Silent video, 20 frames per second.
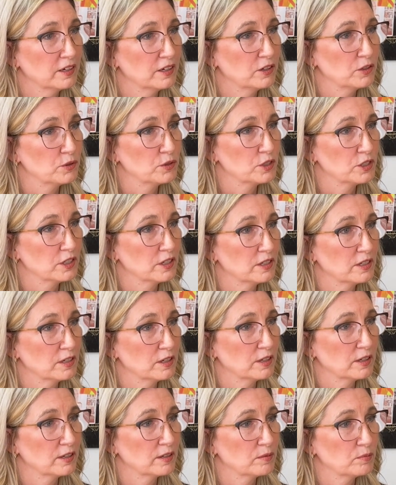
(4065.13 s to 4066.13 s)
used
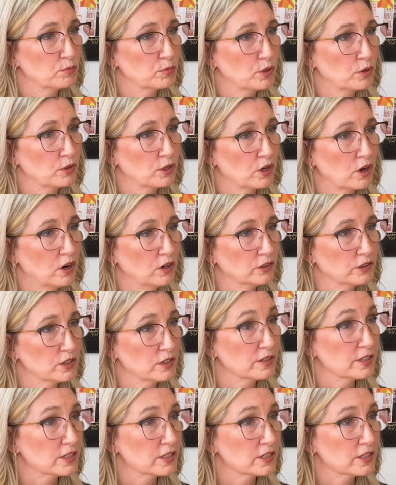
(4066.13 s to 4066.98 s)
in the protocols